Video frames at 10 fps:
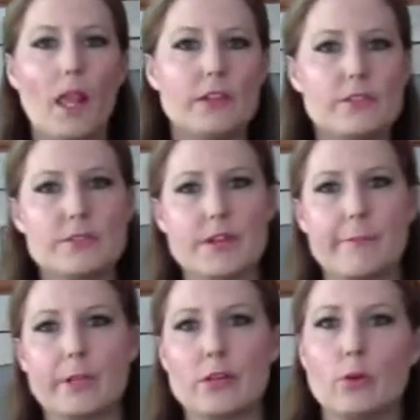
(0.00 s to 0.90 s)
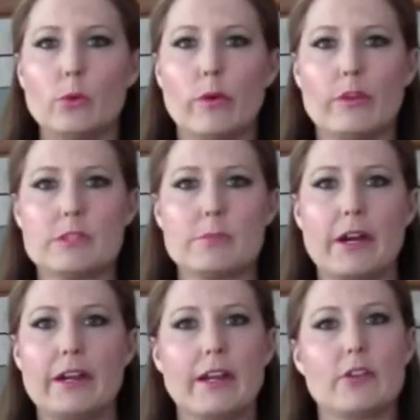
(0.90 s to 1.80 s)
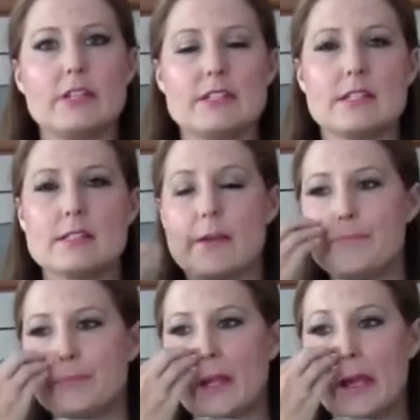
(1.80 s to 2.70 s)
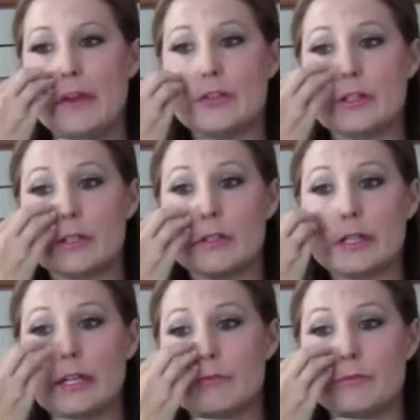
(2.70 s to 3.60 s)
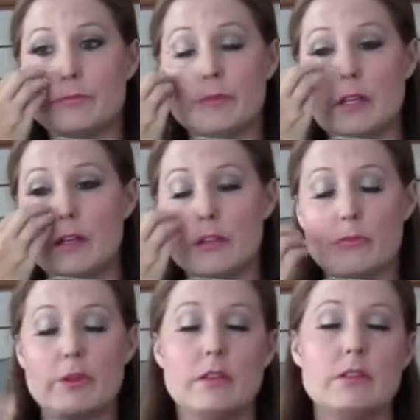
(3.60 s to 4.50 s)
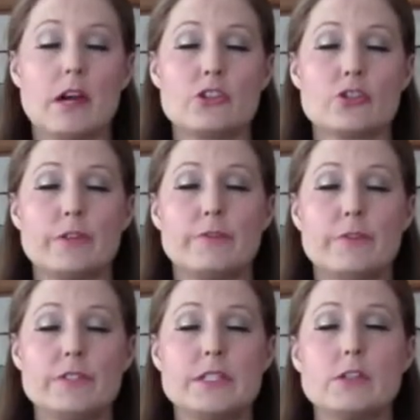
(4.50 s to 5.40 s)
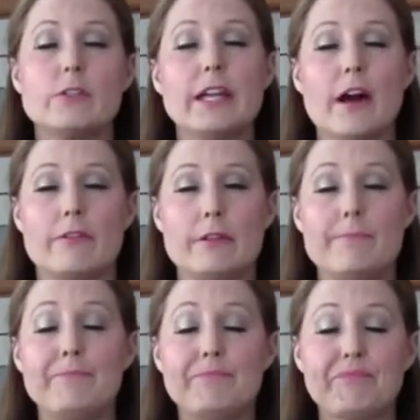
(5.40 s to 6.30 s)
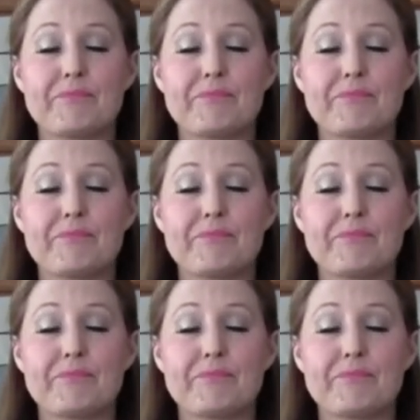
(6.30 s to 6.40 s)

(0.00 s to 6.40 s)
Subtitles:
I use canola oil spray, and I grease this. And you're going to cook it in a 350-degree oven